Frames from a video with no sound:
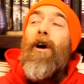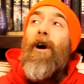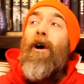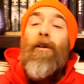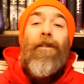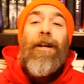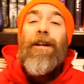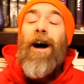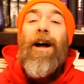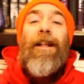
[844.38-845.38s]
all that
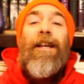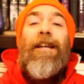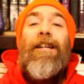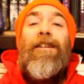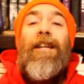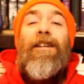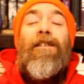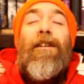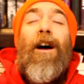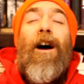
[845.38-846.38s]
God is.
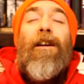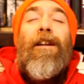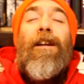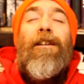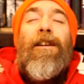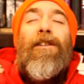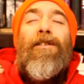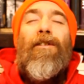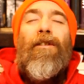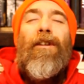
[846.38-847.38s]
He's
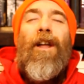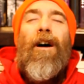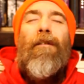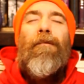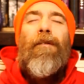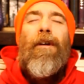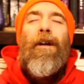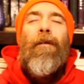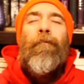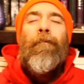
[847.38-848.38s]
unconditional love
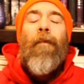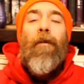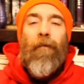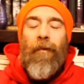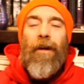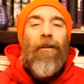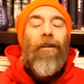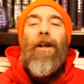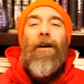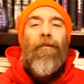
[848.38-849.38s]
Feel
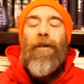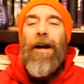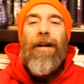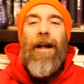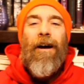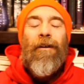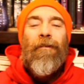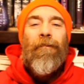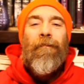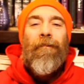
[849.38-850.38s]
love right now.
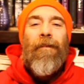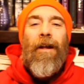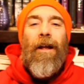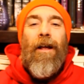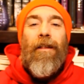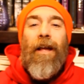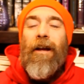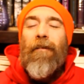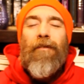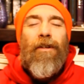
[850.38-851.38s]

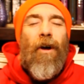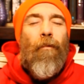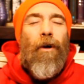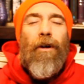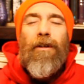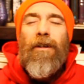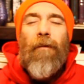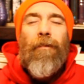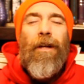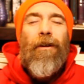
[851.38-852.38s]
Think of someone or
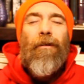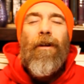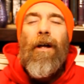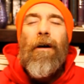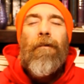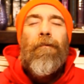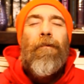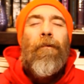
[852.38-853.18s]
something you love